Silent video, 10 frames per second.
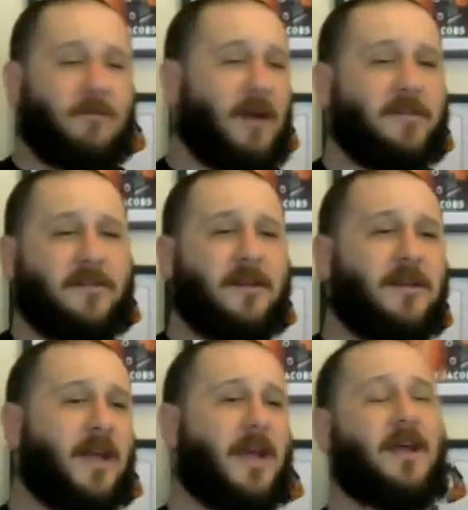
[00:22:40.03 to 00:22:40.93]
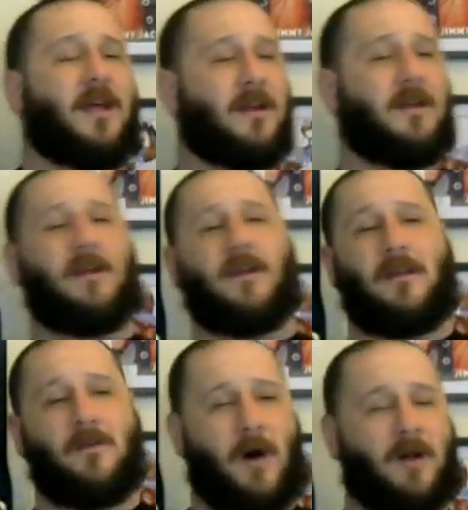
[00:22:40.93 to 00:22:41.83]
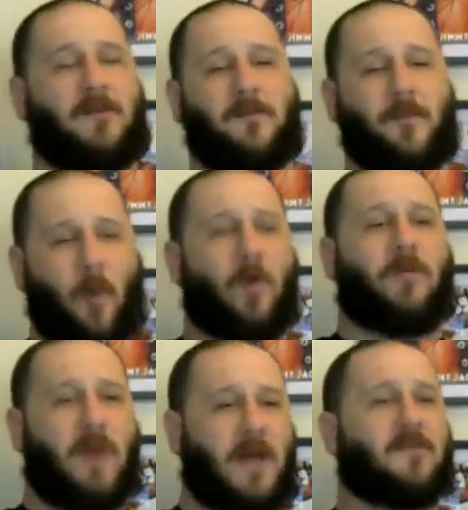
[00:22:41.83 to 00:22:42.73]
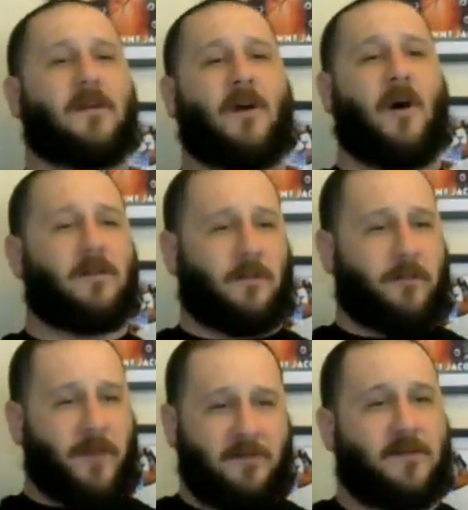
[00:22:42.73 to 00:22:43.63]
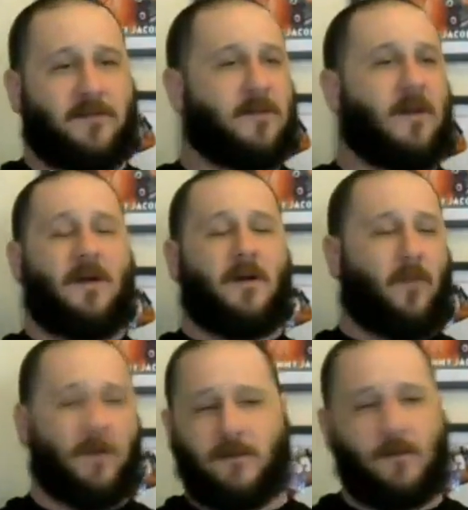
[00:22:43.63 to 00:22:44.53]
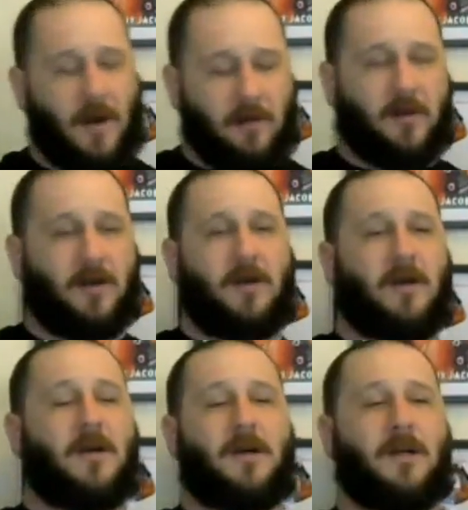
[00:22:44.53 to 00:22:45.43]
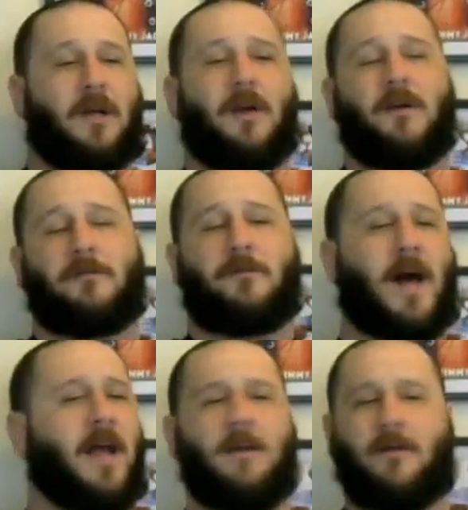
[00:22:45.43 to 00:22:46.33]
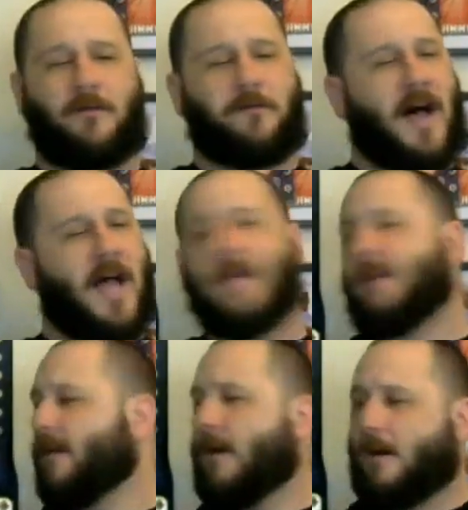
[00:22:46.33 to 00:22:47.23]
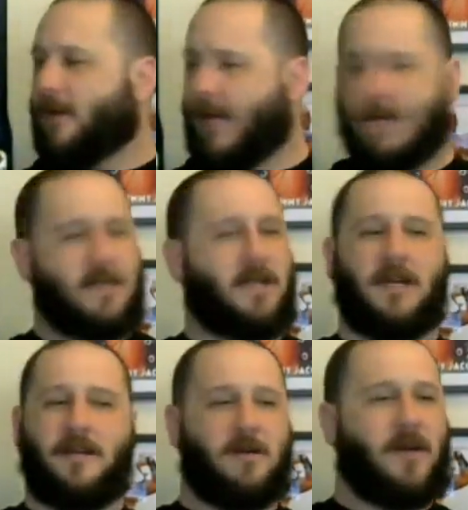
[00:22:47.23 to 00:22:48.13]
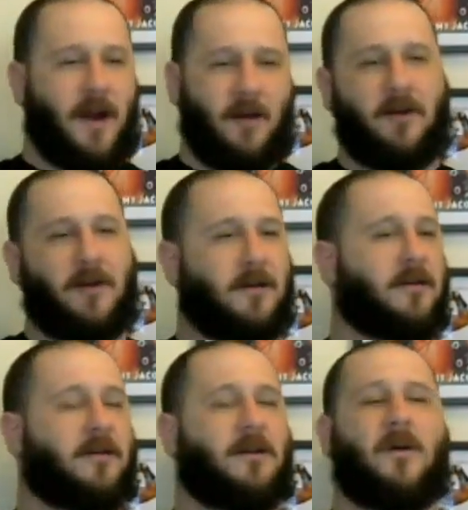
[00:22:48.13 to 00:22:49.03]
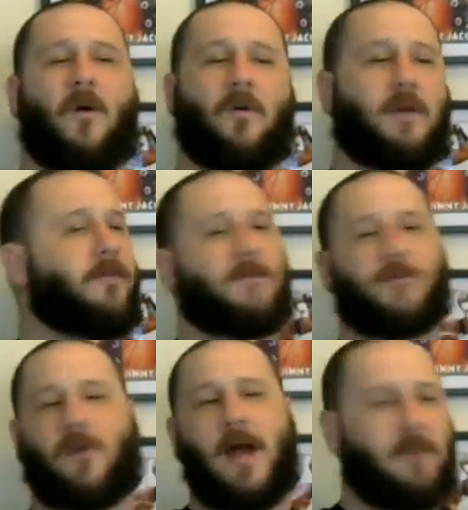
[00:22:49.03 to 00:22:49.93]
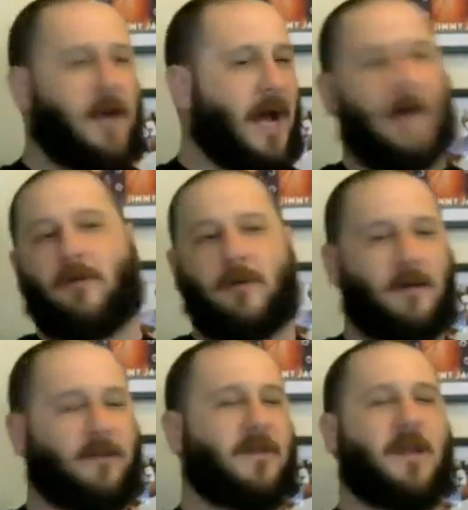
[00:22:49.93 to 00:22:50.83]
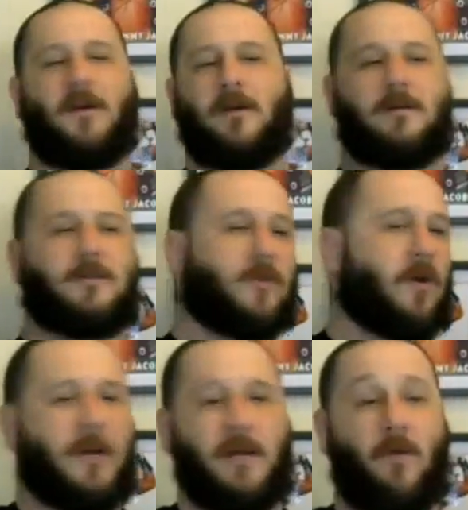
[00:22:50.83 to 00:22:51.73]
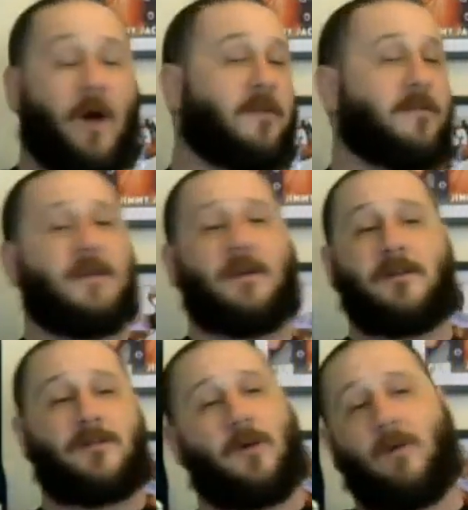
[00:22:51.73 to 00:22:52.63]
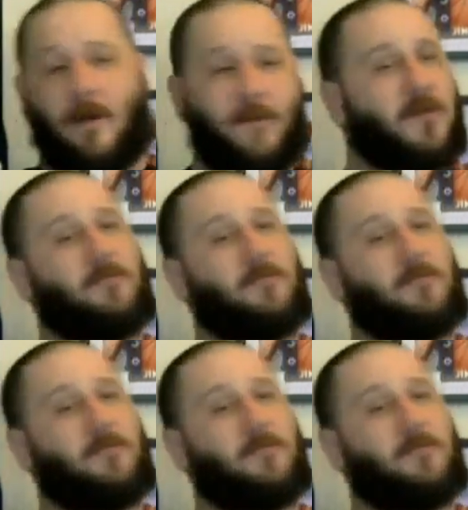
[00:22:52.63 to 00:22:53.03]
wrestling and you want to support wrestling, all the business whatsoever, find an indie in your area, or even drive an hour. Let's say you're in Detroit and you want to see a good show, come see